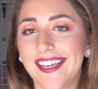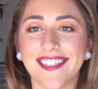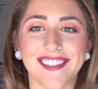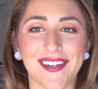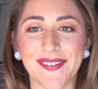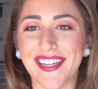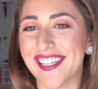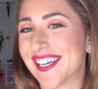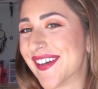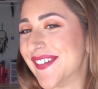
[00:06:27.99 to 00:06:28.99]
sorry, I'm gonna
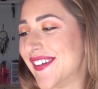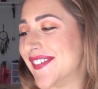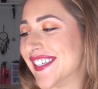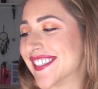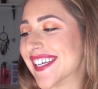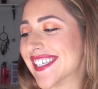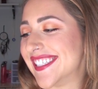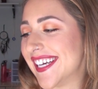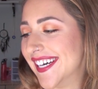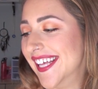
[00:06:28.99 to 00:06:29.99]
look at my foot so I can
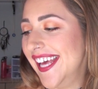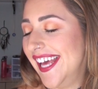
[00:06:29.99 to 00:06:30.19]
tell,